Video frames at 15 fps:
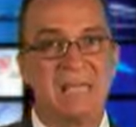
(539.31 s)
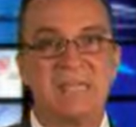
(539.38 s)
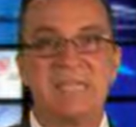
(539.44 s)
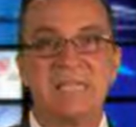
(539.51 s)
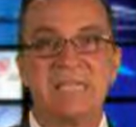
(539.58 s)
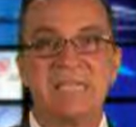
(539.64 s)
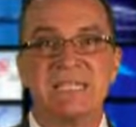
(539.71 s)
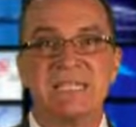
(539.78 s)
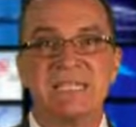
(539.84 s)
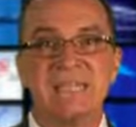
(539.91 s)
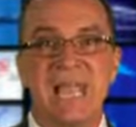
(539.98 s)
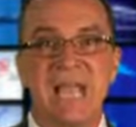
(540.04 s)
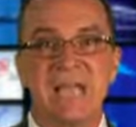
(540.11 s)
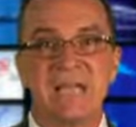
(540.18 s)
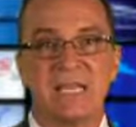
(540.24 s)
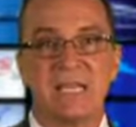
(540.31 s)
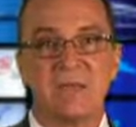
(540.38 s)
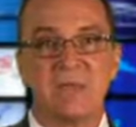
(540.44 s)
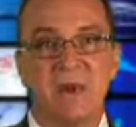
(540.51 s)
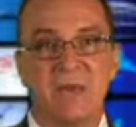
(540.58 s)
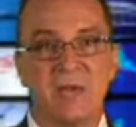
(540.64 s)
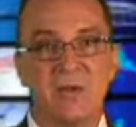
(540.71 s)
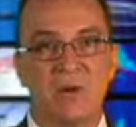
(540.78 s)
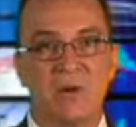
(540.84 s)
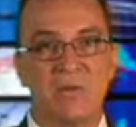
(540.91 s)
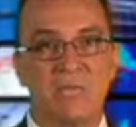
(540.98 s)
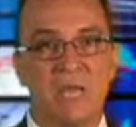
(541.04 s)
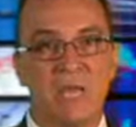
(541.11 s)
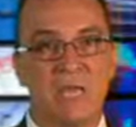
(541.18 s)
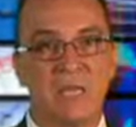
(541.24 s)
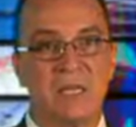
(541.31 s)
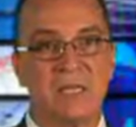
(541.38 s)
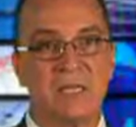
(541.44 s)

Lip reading: That's exactly why you ought to take